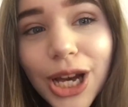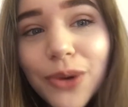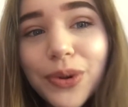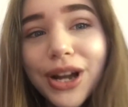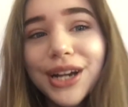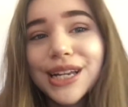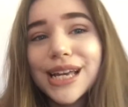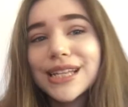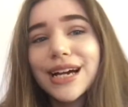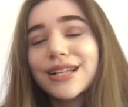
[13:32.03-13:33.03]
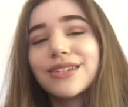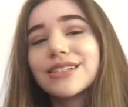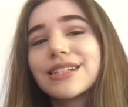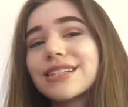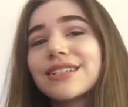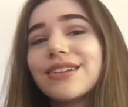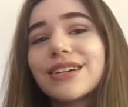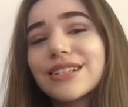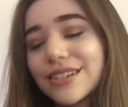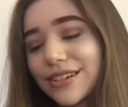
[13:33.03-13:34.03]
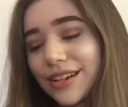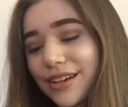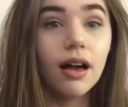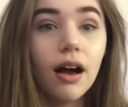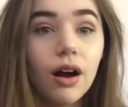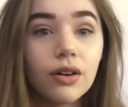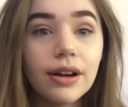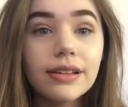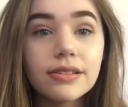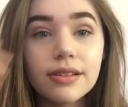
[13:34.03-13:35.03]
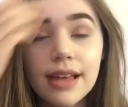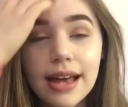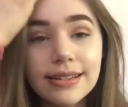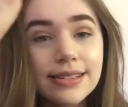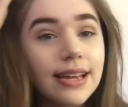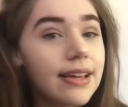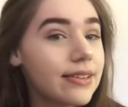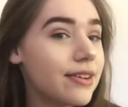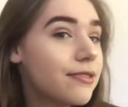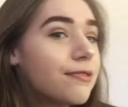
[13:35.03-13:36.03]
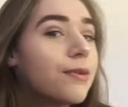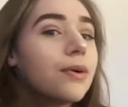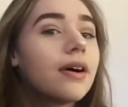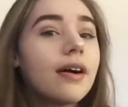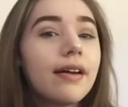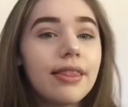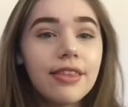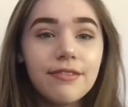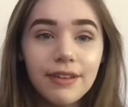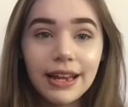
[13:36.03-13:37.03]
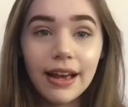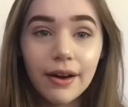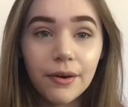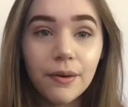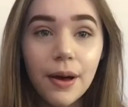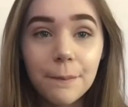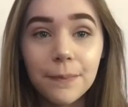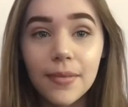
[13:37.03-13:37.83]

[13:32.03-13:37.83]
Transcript: oh, we're not gonna get that close. It doesn't look as good. All right, so that is it for the video.